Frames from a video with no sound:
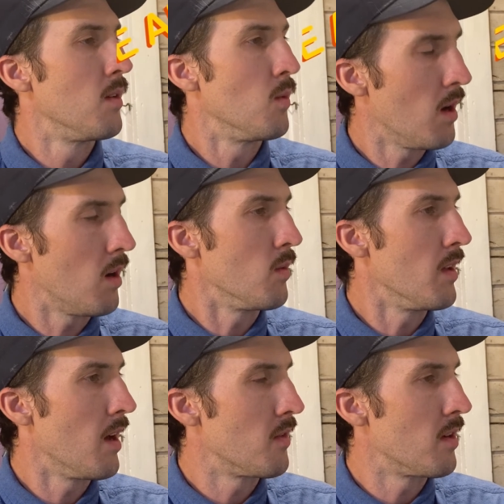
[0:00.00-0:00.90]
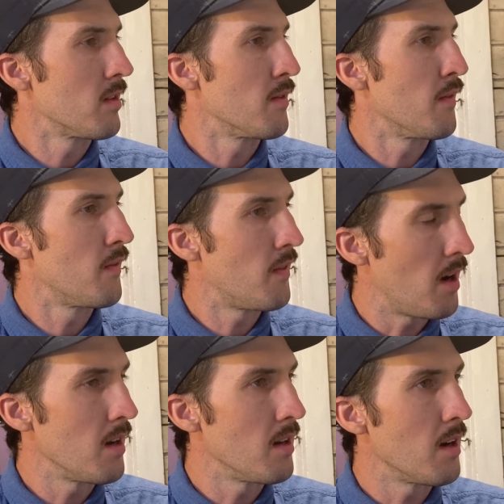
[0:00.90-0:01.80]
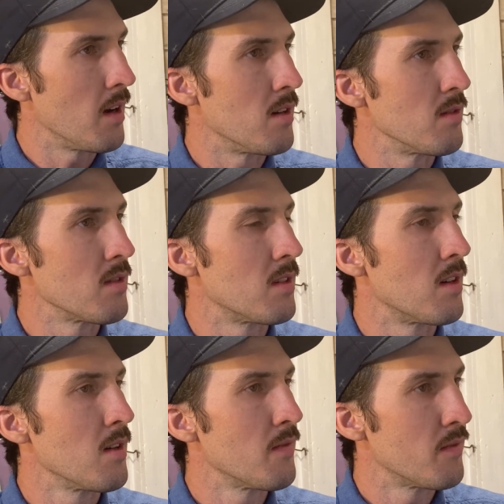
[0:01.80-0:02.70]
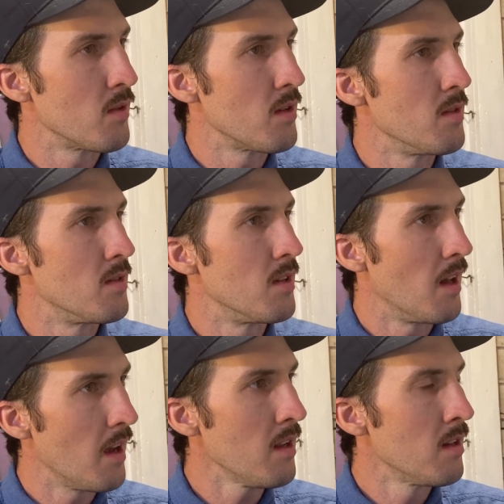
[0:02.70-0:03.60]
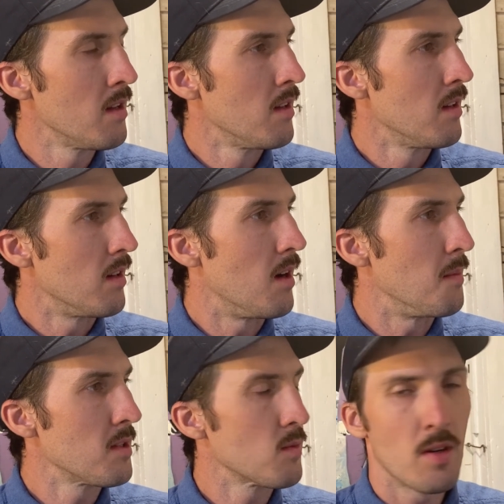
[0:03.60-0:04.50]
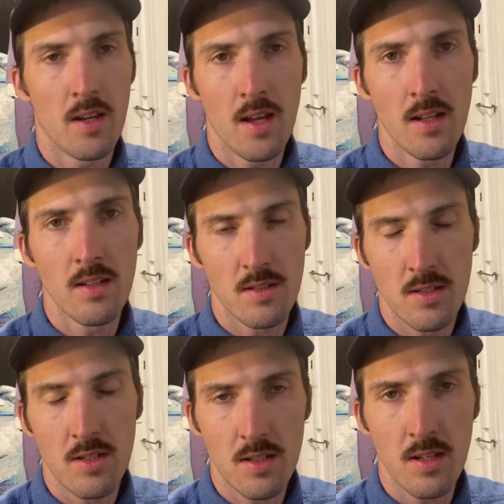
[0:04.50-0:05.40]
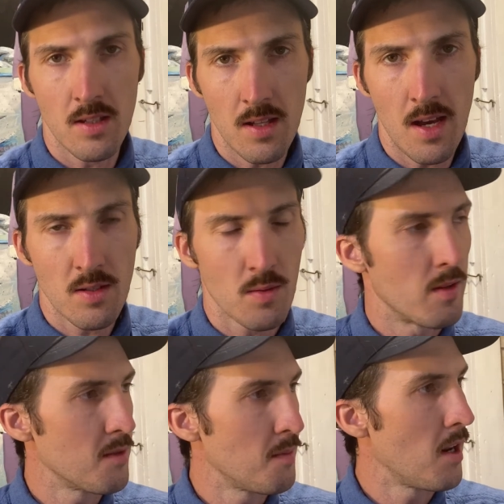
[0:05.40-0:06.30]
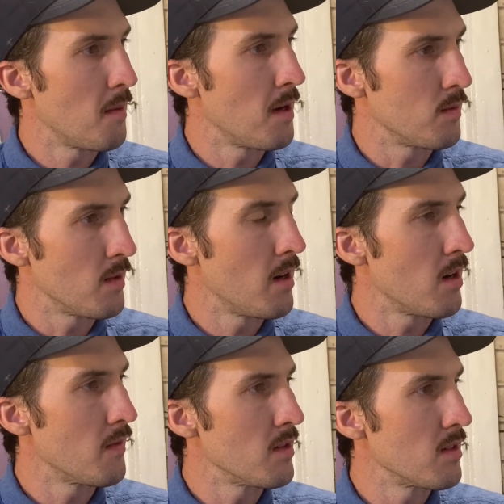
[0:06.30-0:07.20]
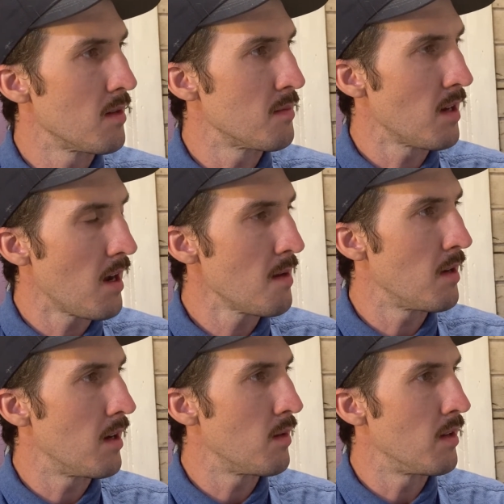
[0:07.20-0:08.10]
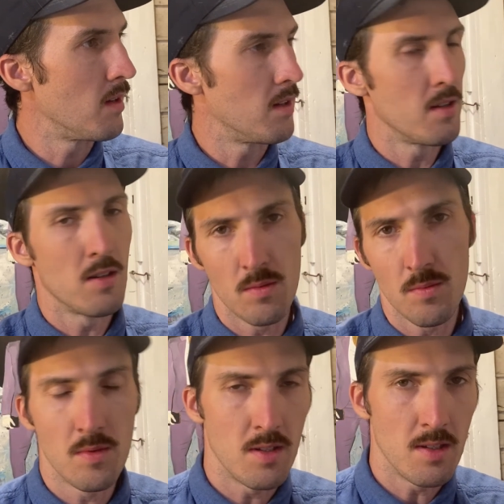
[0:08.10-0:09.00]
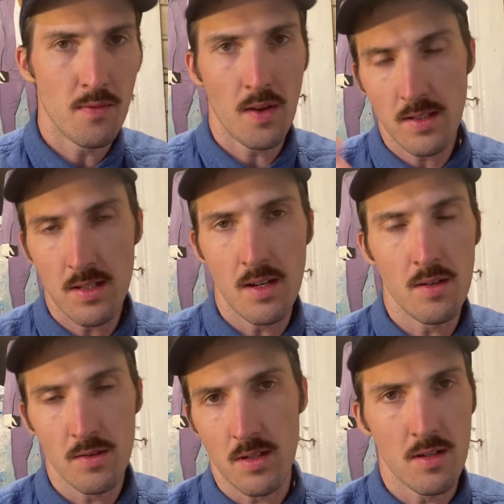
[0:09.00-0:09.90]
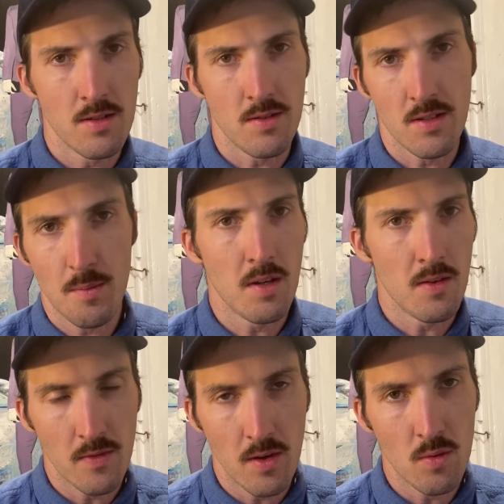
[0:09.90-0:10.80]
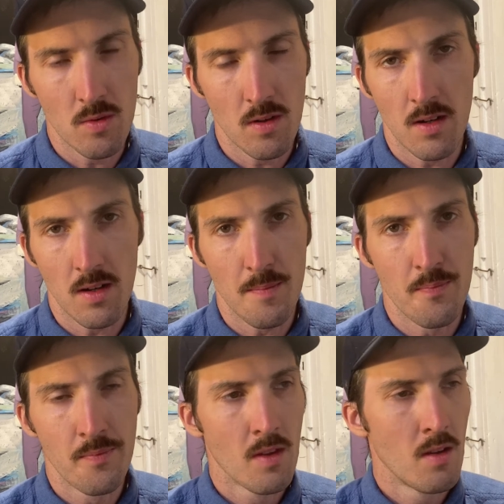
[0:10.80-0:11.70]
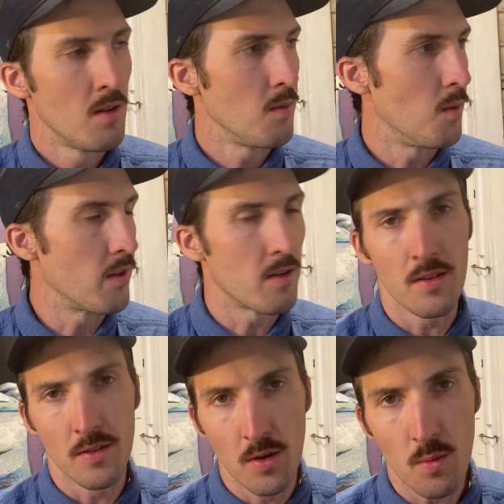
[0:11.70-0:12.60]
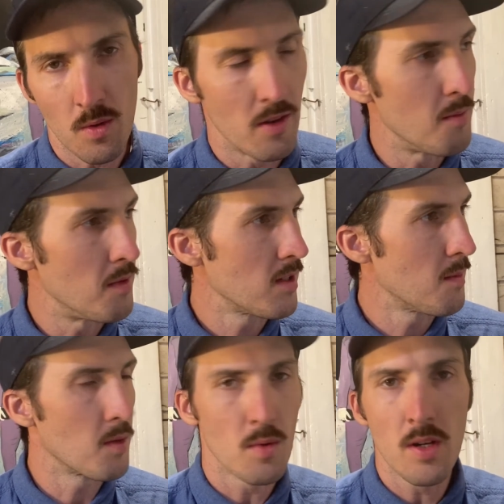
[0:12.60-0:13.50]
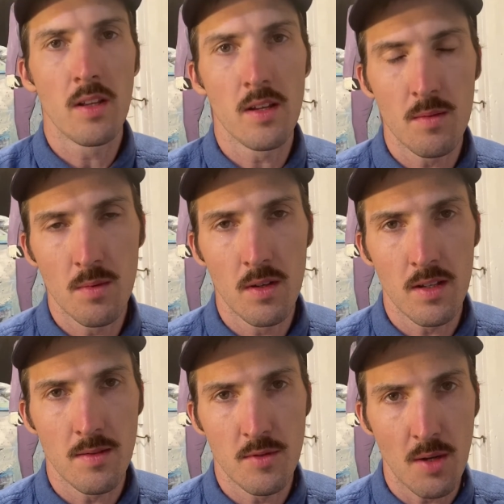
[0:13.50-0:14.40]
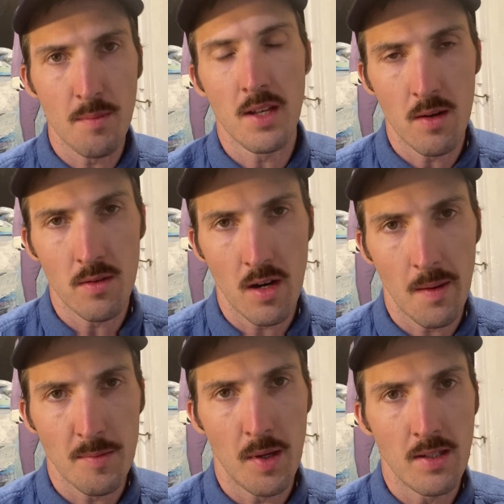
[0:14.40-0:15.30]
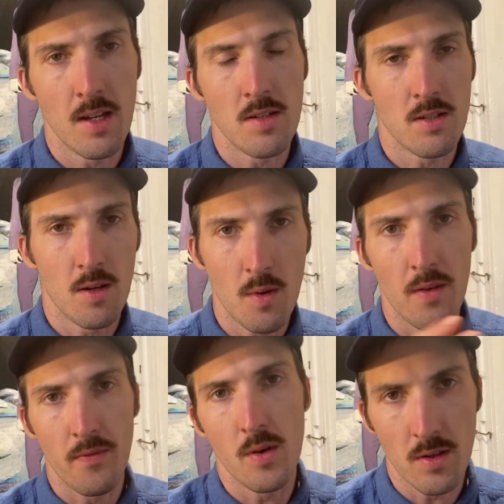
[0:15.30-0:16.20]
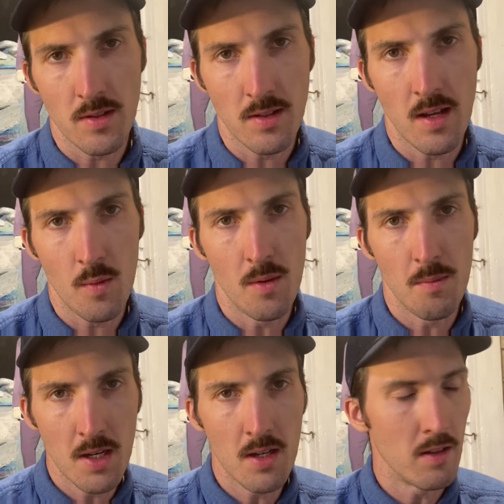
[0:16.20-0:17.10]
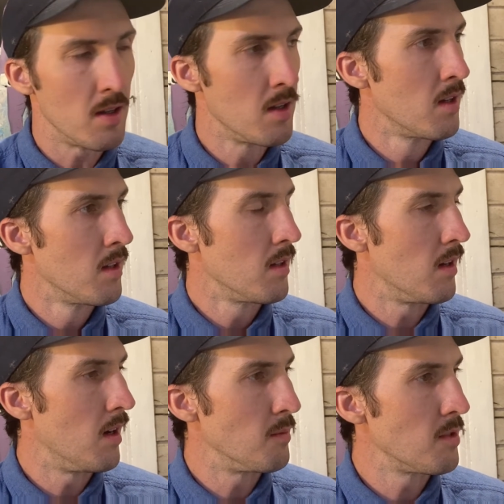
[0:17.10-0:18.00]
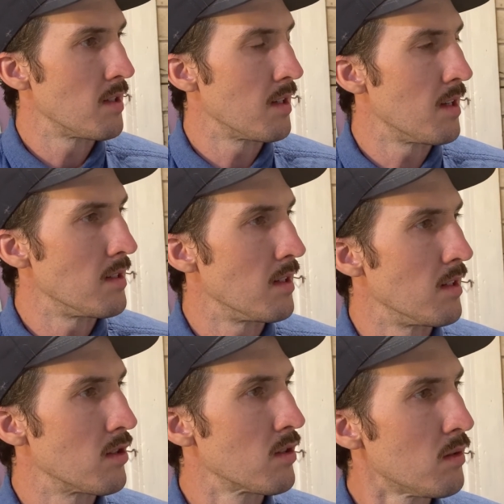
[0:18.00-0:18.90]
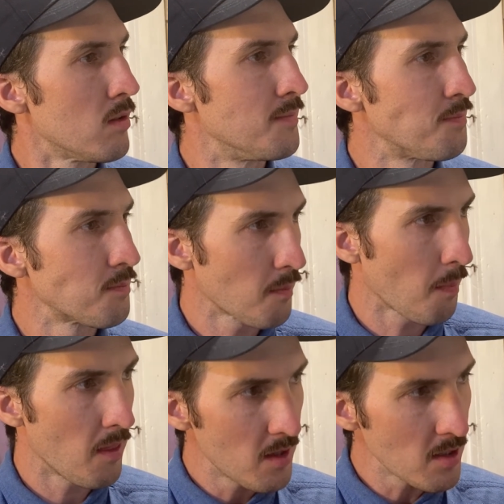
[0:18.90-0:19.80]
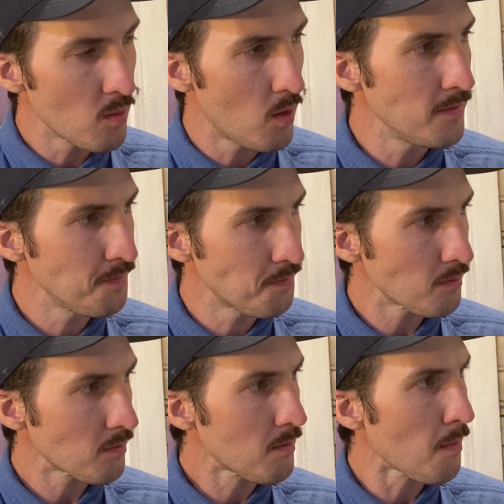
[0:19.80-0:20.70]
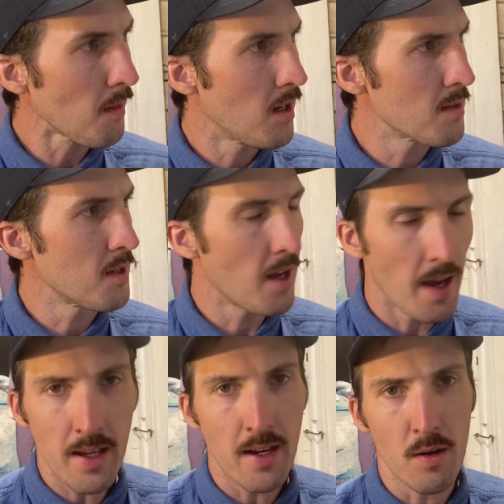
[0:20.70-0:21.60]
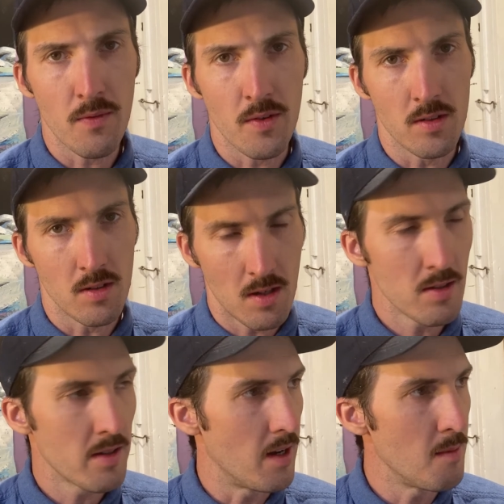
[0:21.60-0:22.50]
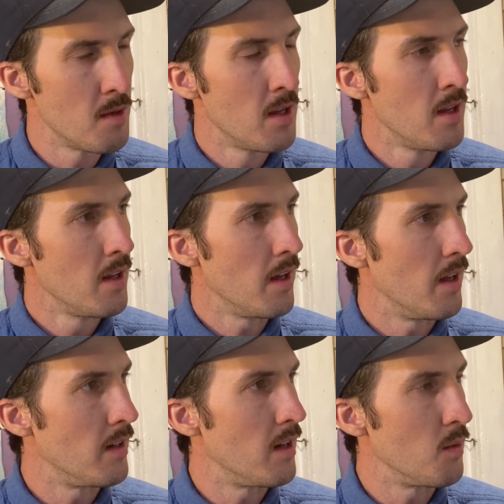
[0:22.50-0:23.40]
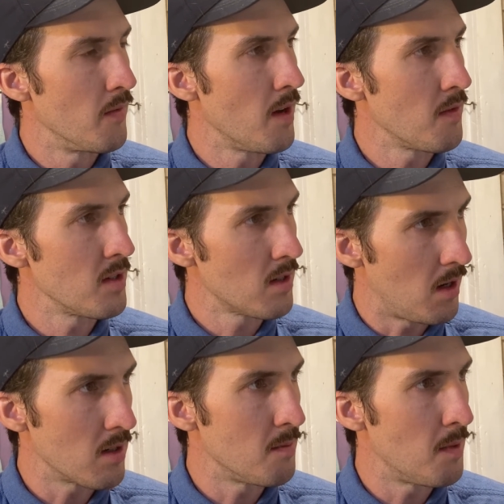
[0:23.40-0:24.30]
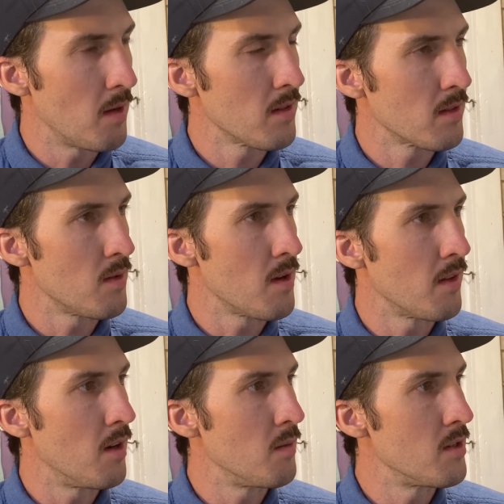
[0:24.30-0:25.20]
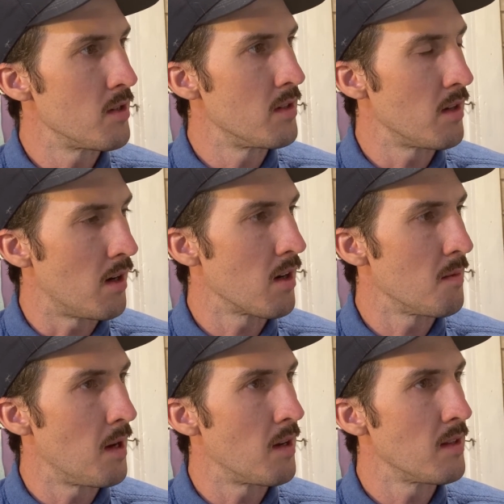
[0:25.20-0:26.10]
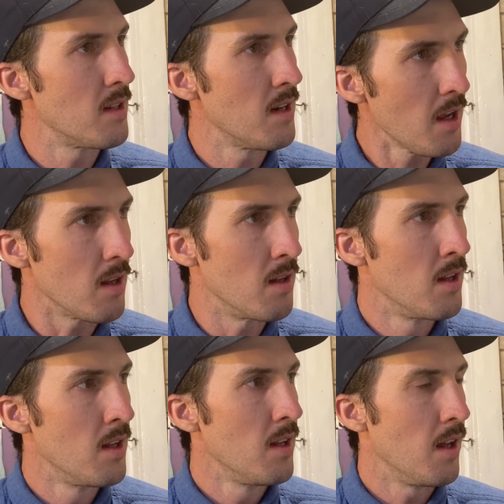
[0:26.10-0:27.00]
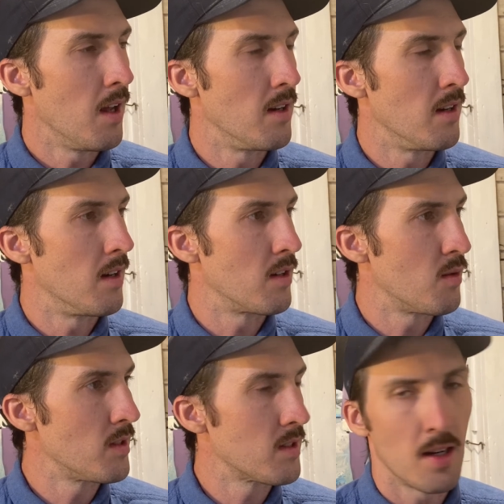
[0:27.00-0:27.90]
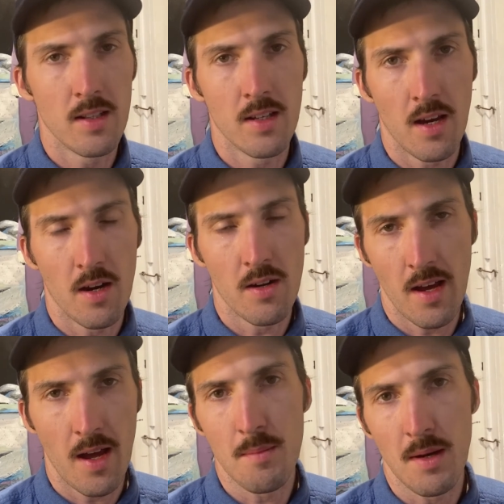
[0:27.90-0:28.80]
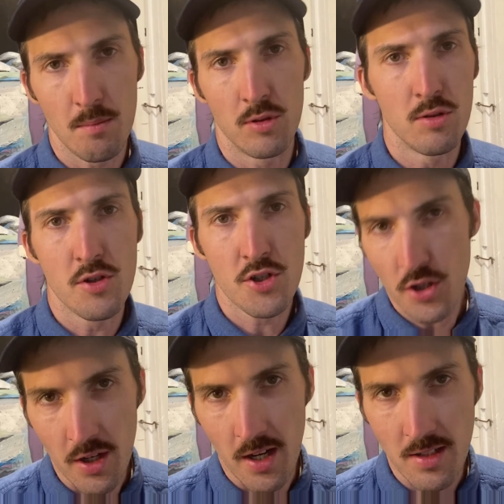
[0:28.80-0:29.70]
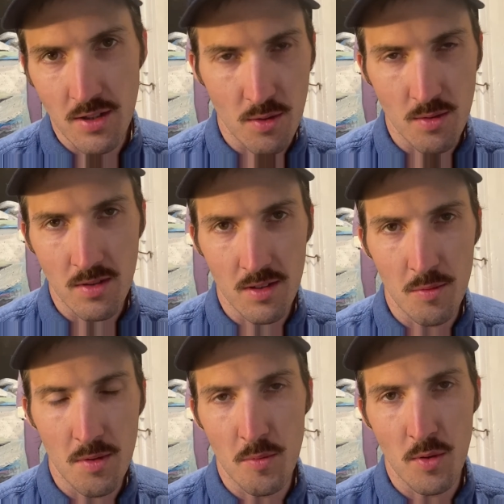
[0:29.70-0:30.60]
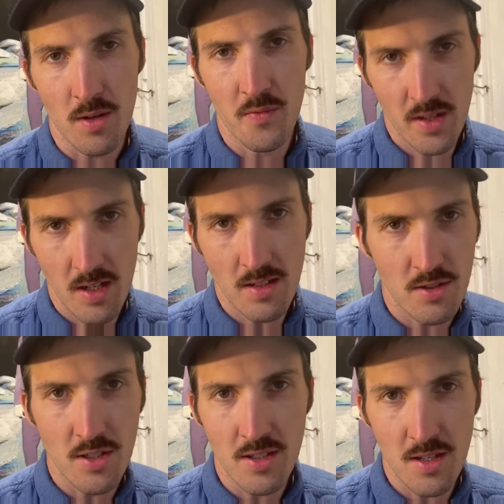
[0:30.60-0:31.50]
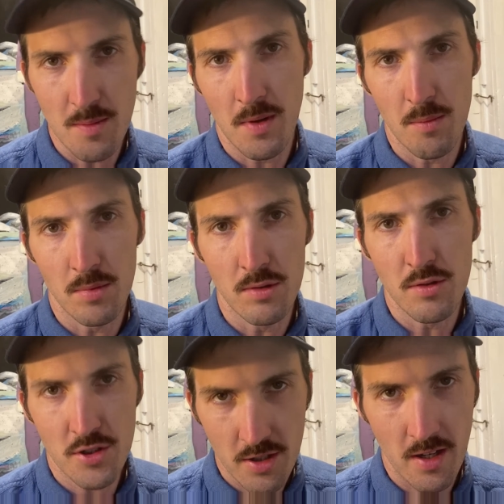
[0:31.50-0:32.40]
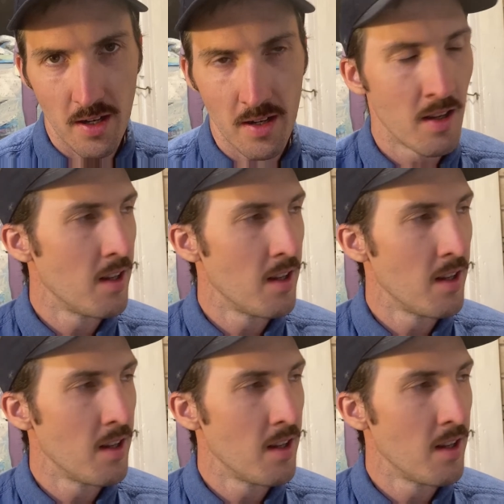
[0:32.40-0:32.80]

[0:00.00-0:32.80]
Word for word: Well, we have another fine Aerostar for you today. Um, this one, again, just like the last one, has been on my radar for some time now, and uh, you know these fancy Aerostars are something of note. Um, well, they're all noteworthy, but something really, really jumps out and grabs my attention. I want to focus on that one immediately, um, just in case it gets sold. This one has been hanging out for a long time and uh, we've never talked about it, so I thought we should talk about it today. And uh, coincidentally, I already had my blue shirt on, so it was a little bit more convenient to just keep my blue shirt on.